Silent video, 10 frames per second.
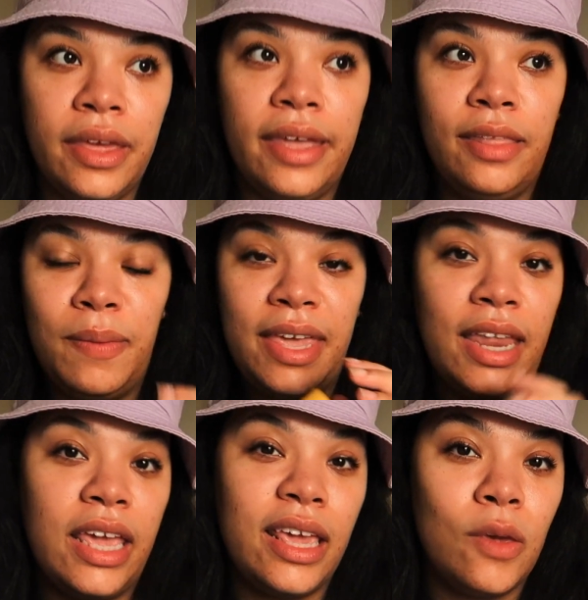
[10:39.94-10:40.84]
In the
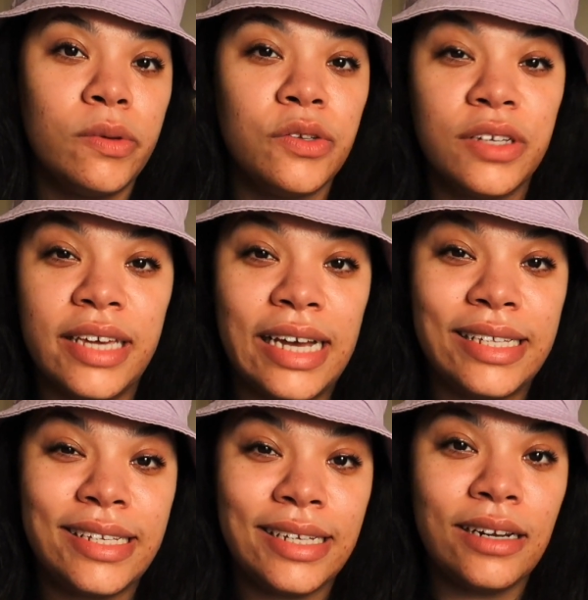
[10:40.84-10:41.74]
beginning, he was really
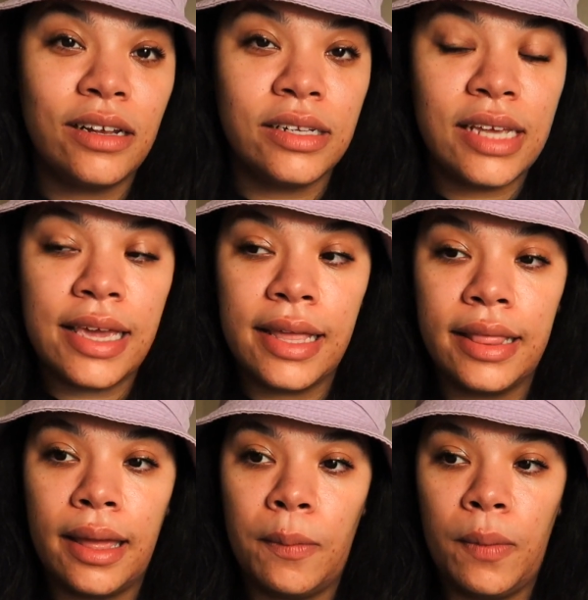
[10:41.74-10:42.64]
hesitant on taking
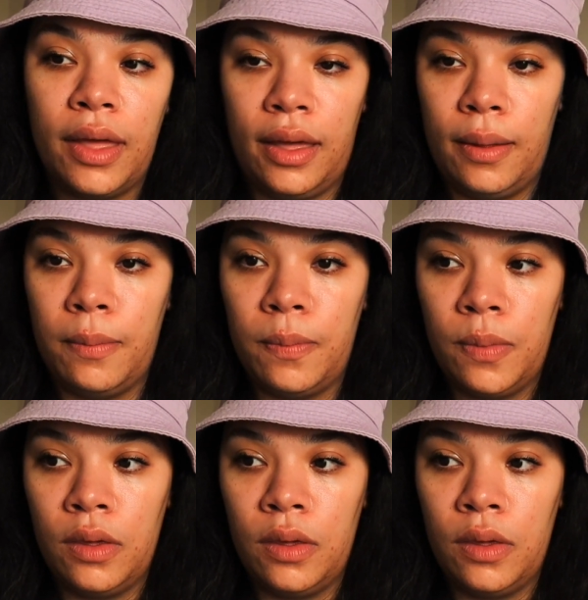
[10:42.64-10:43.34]
them